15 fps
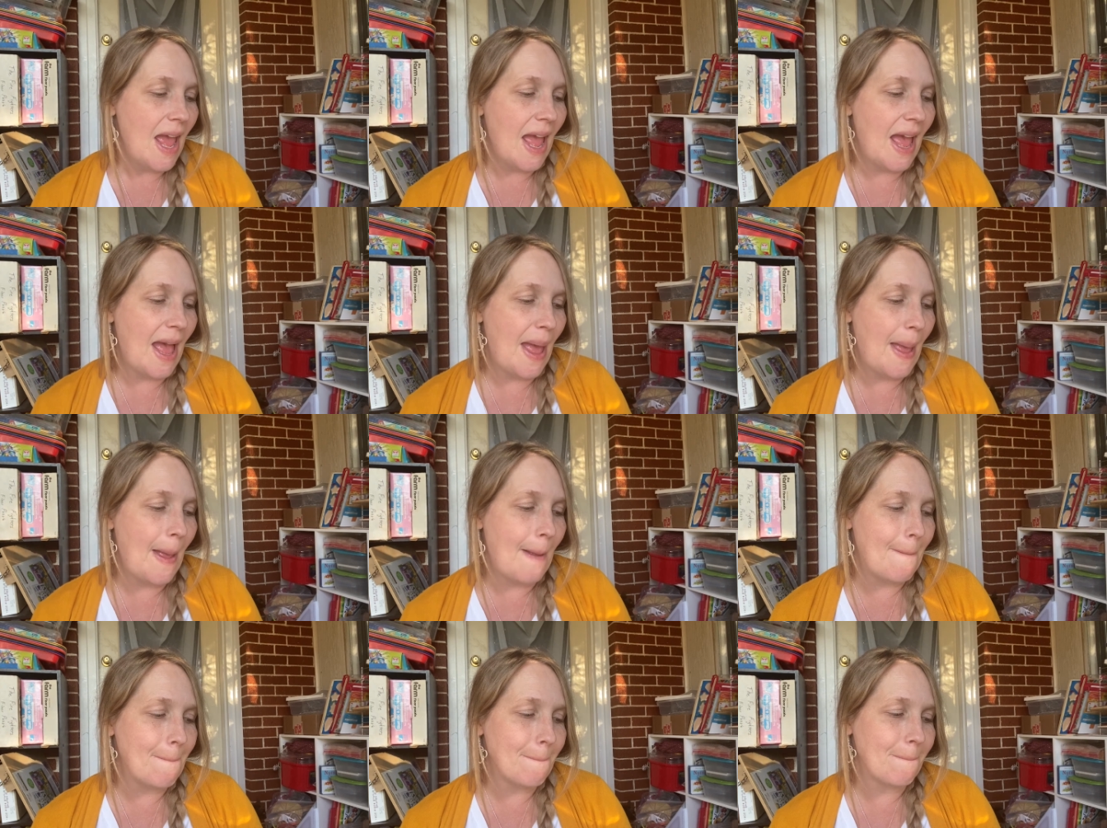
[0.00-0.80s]

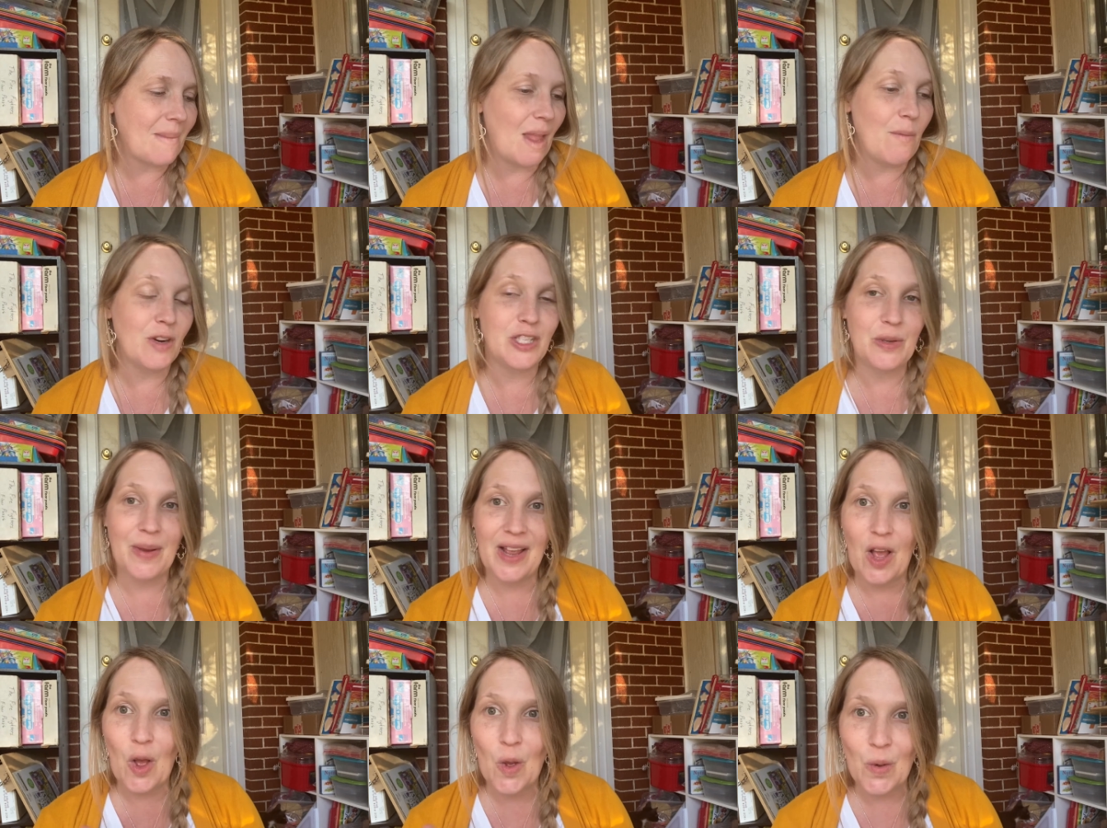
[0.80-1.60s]
and we're
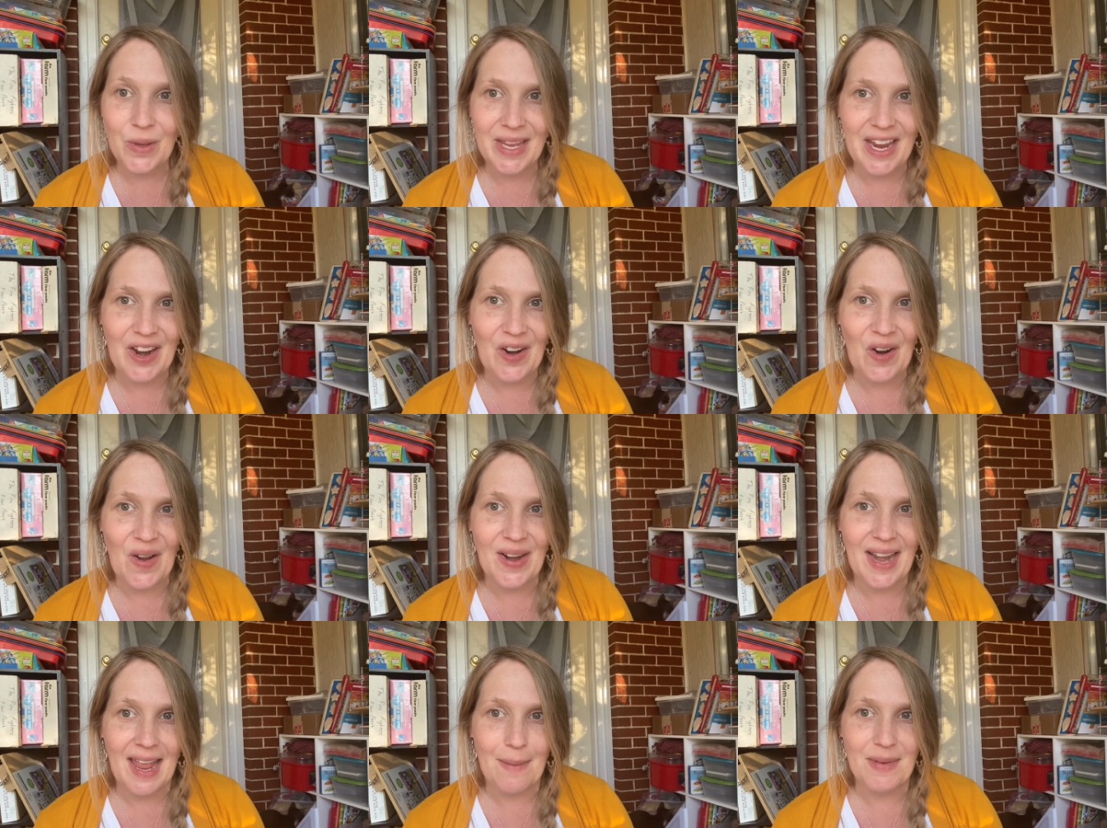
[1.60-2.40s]
doing a whole year
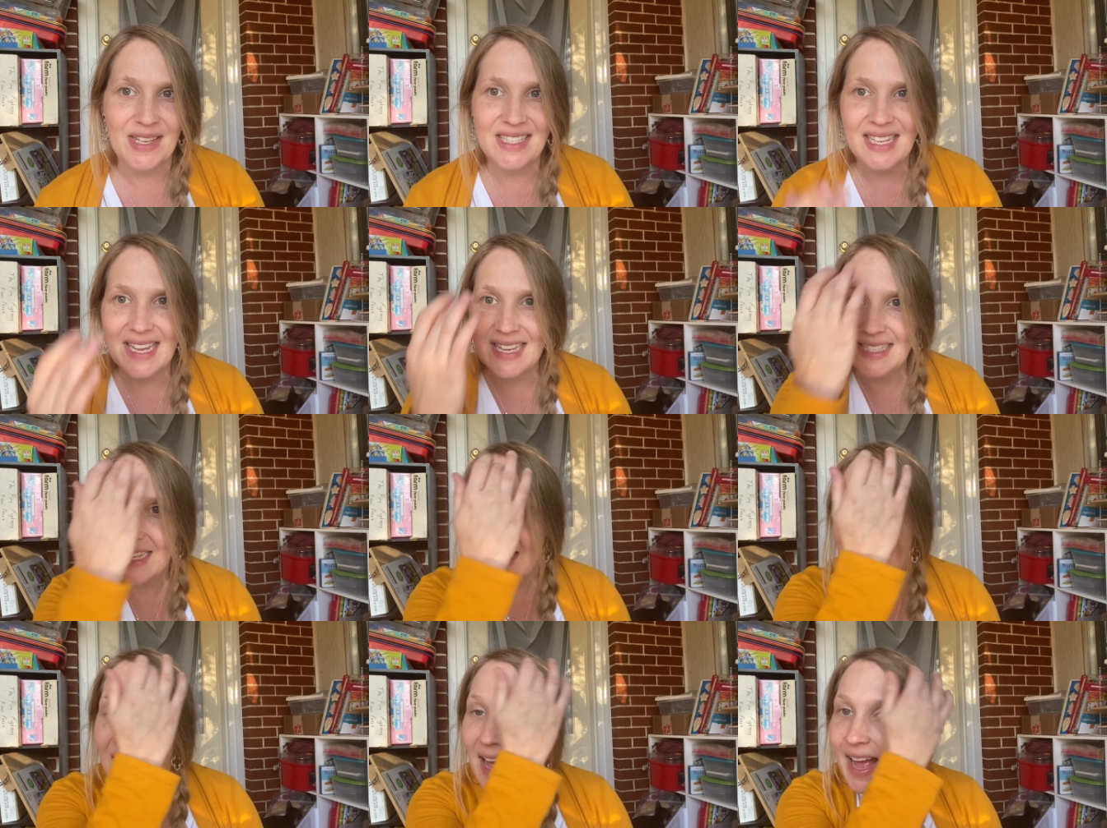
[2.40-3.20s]
on ABCs.
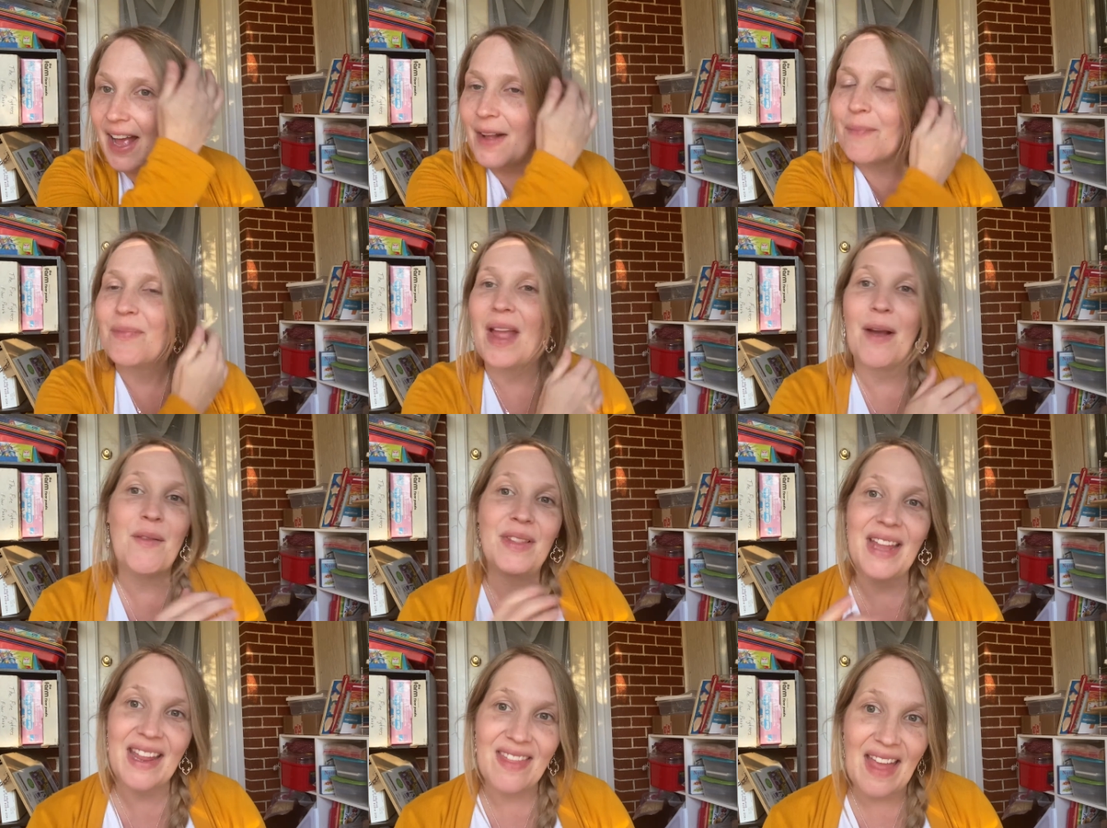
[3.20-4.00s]
I
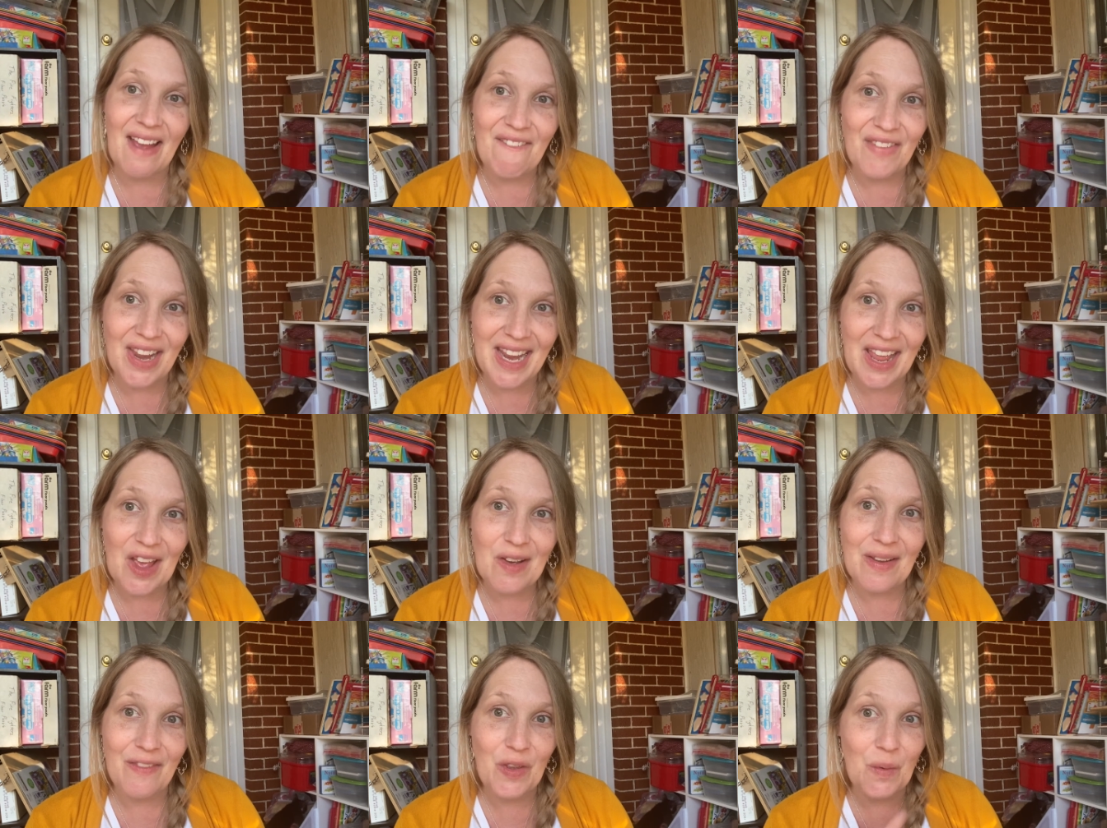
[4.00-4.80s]
will link that
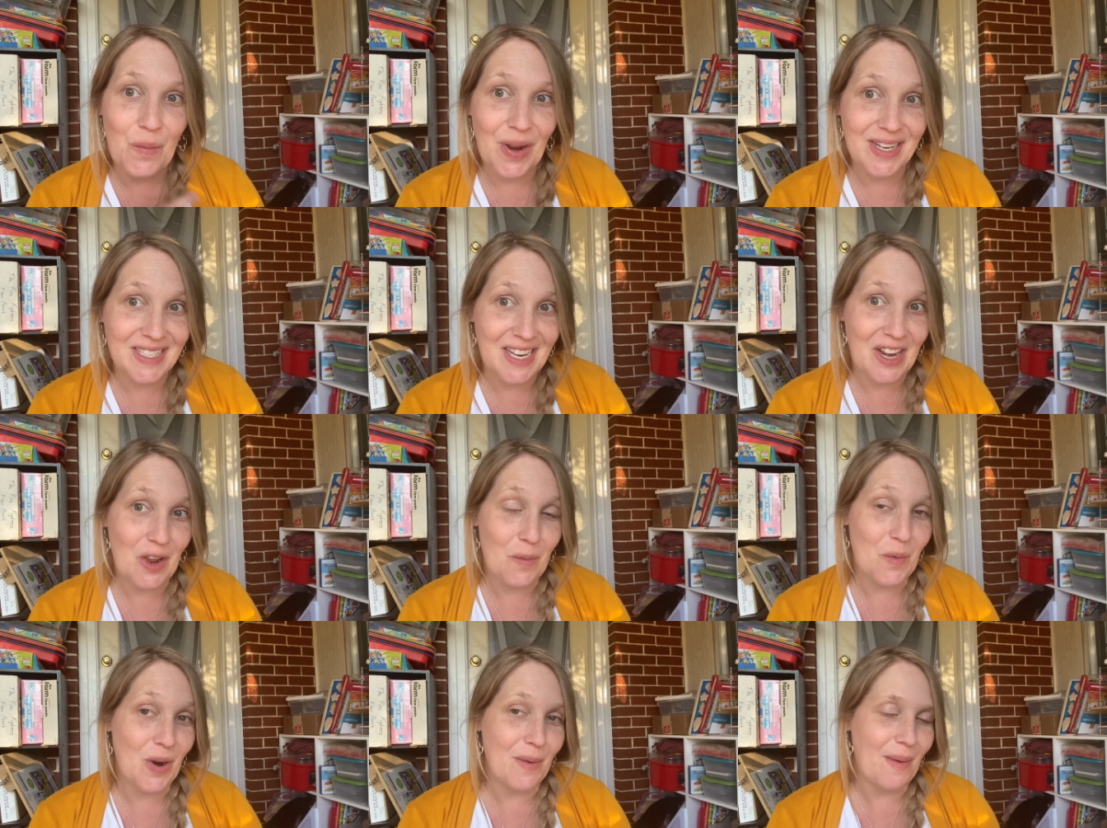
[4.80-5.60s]
video if you want to
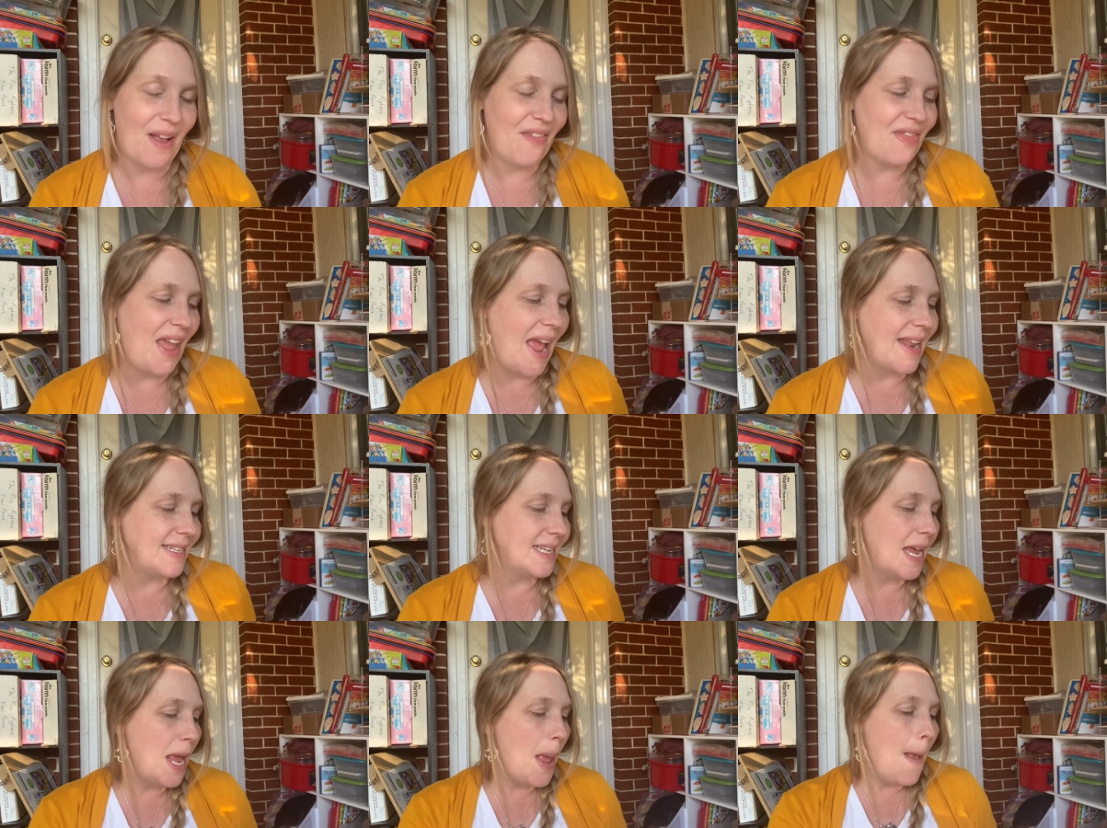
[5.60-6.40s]
know more about
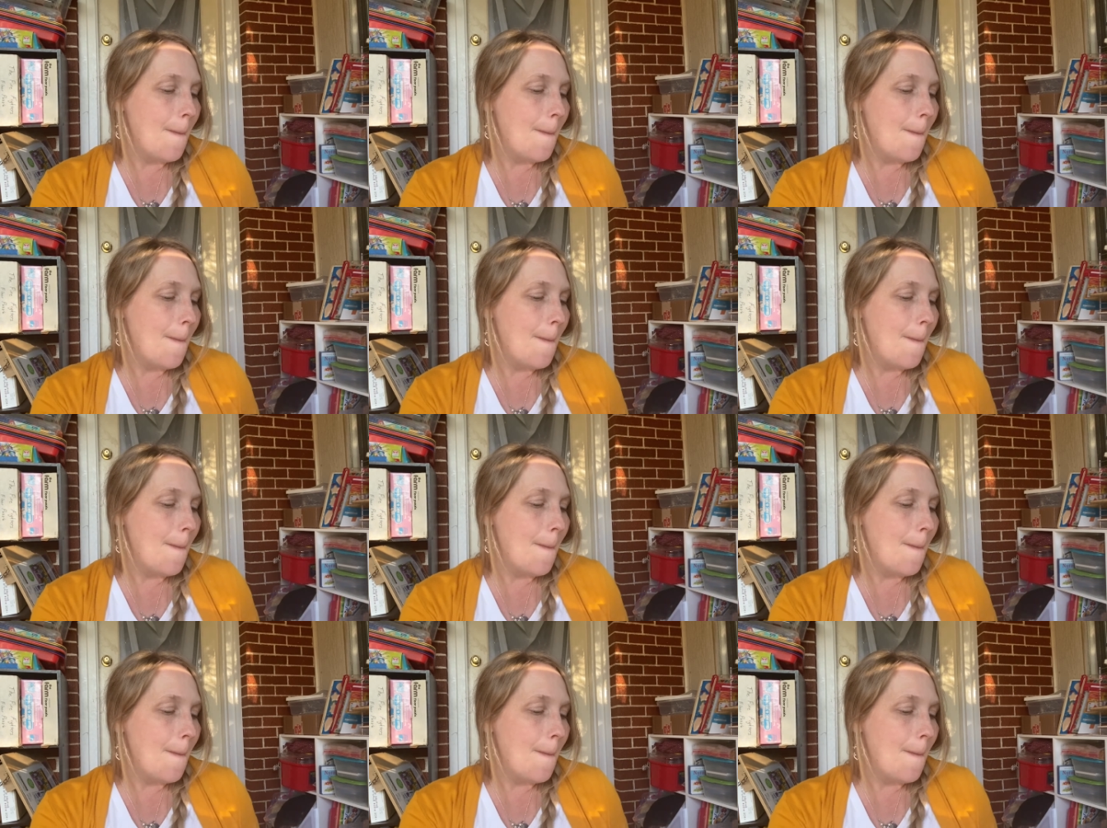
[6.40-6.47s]
that.